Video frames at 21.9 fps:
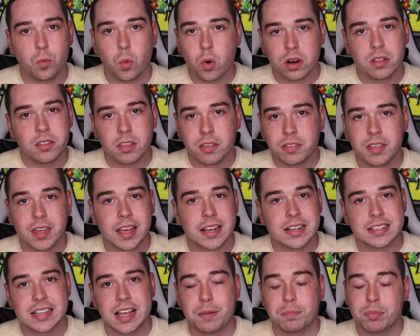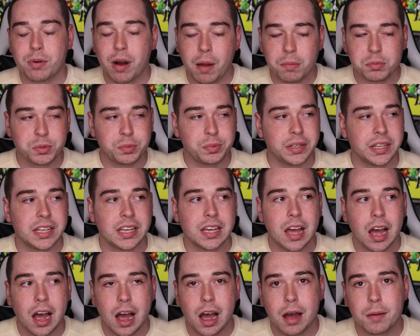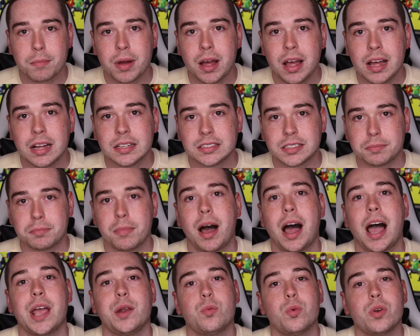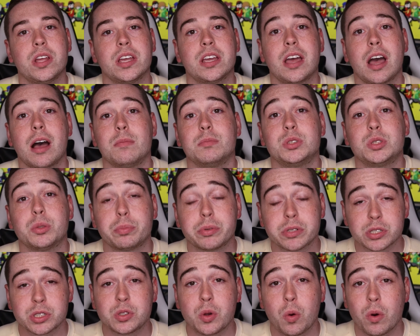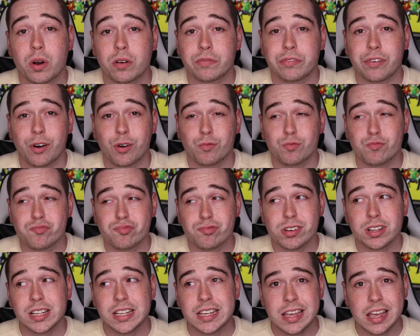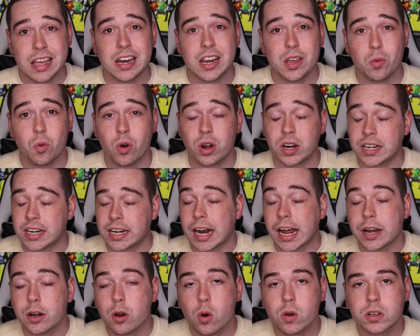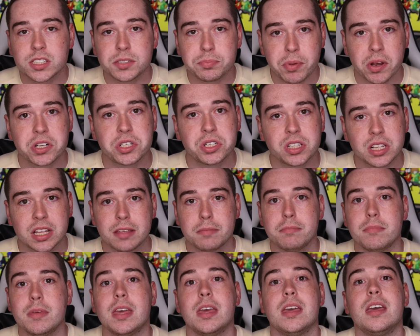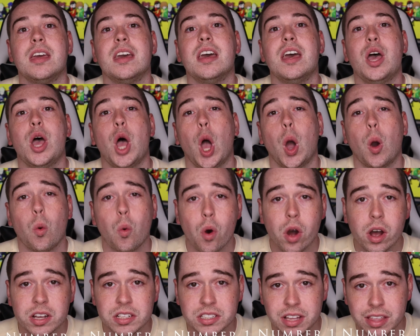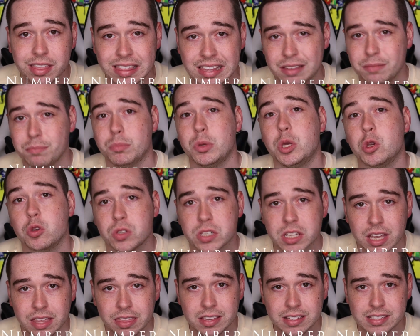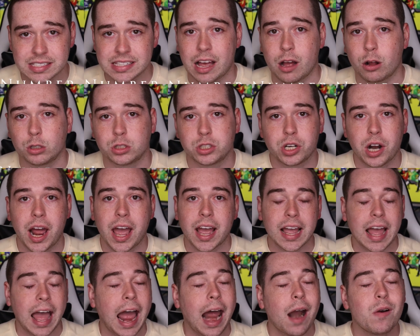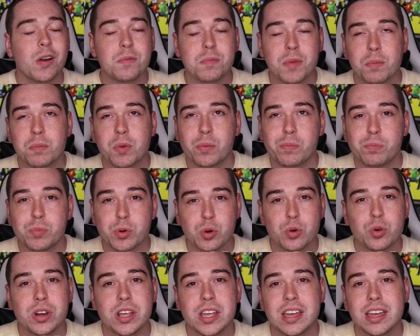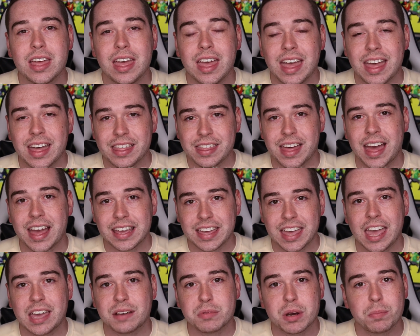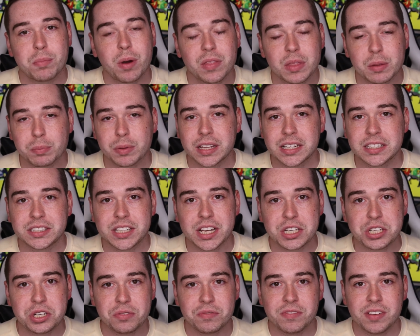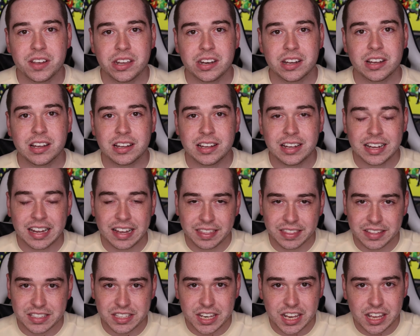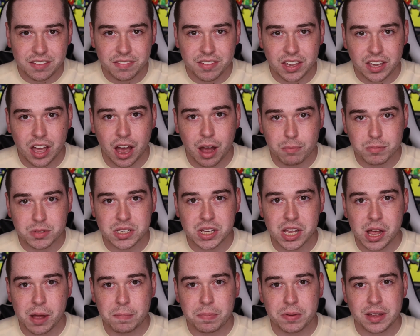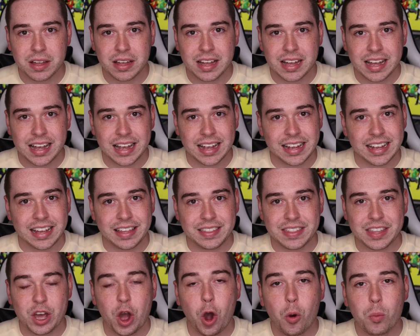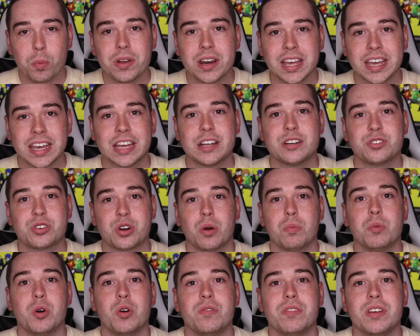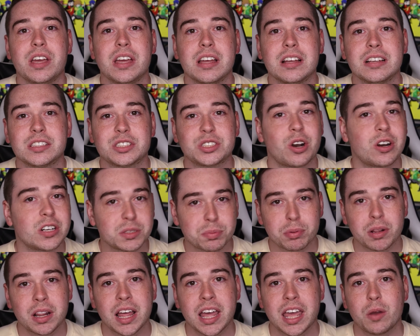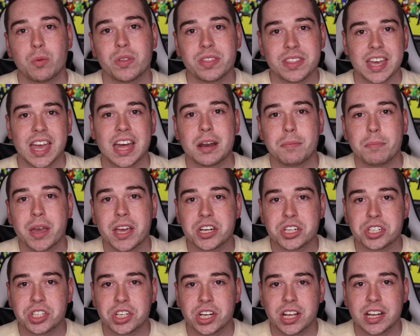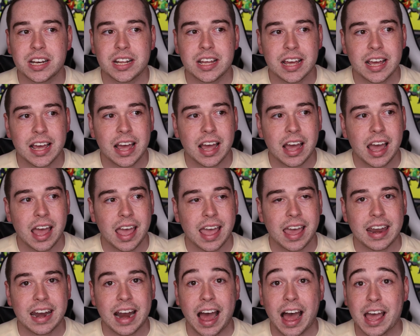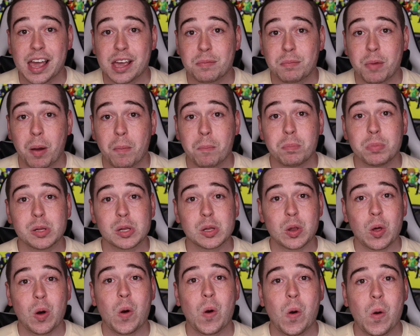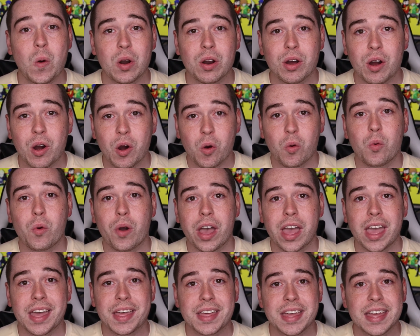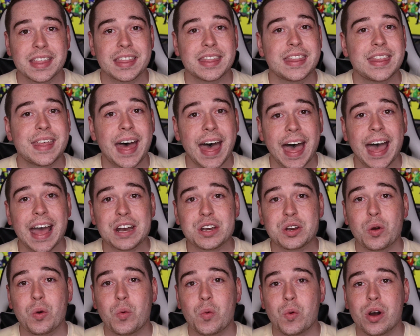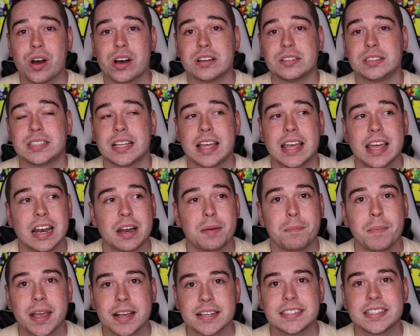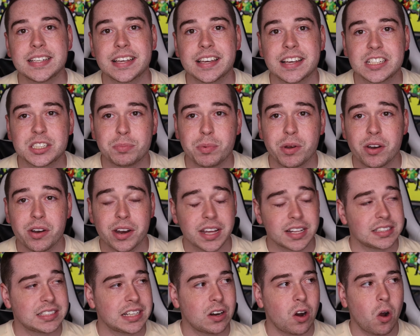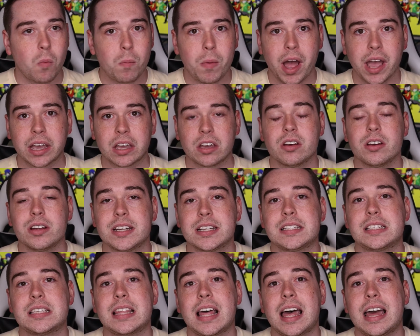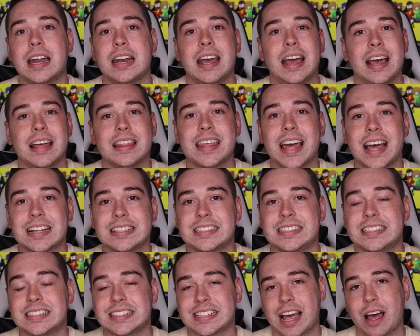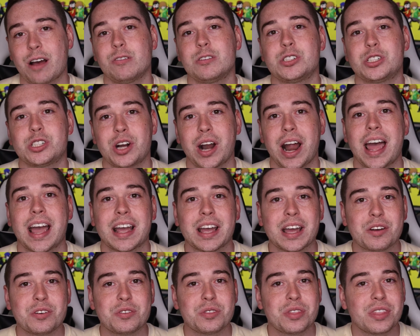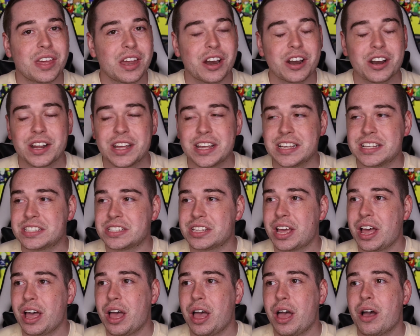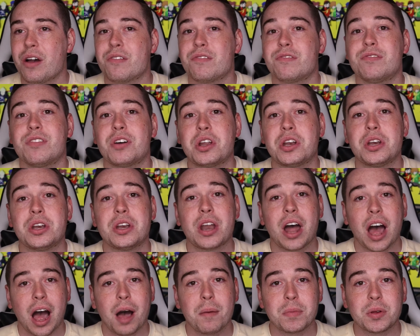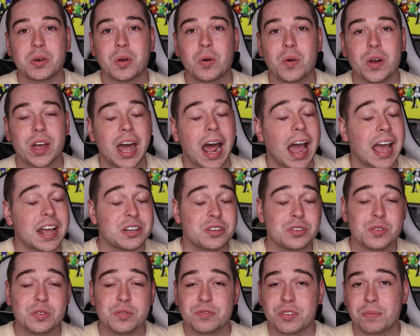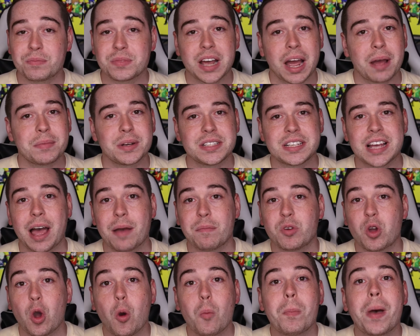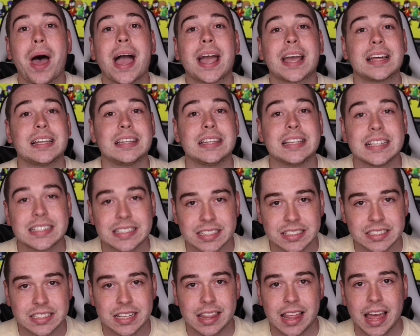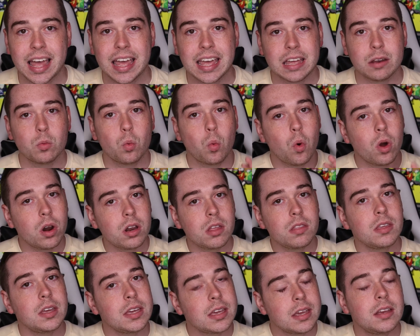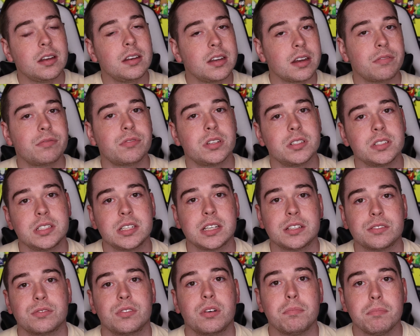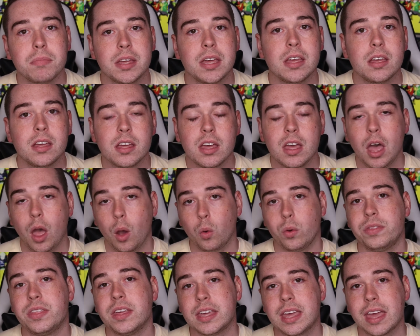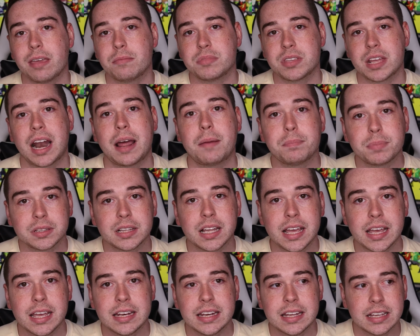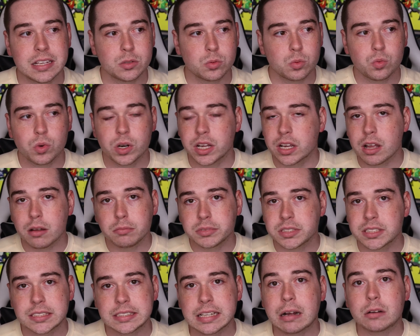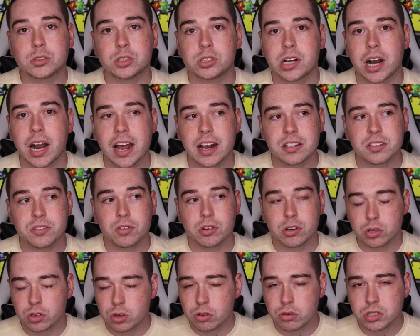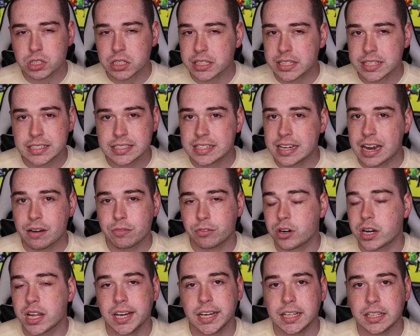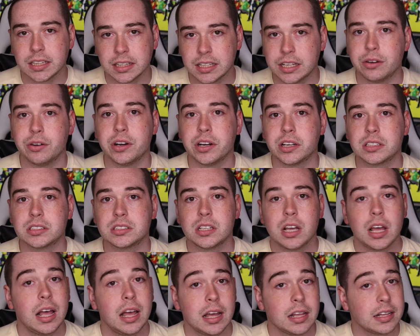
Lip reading: one of the things that probably come to mind when it comes to Persona for really anyone, and I know especially me, was the music, the soundtrack. I remember booting that game up on the PlayStation Vita, the TV comes up, and the opening intro movie starts playing the animation, and I am blown away. That was an amazing experience, and oh my goodness, that soundtrack there is phenomenal, and I do from time to time go back and listen to that. And one of the key differences for me with the games that I played is when it comes to soundtracks, there usually is never any lyrics.